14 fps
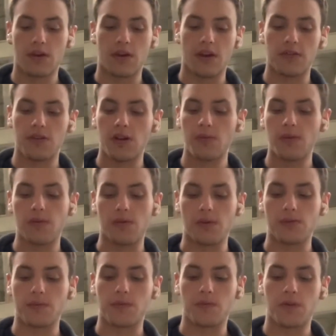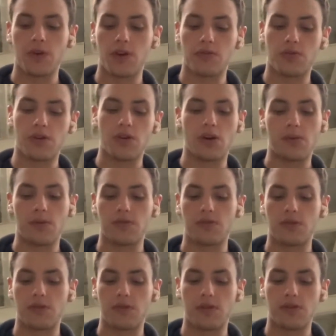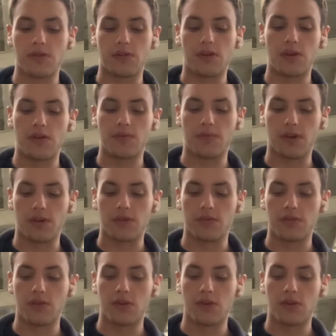As stated before, free entry almost generates an influx,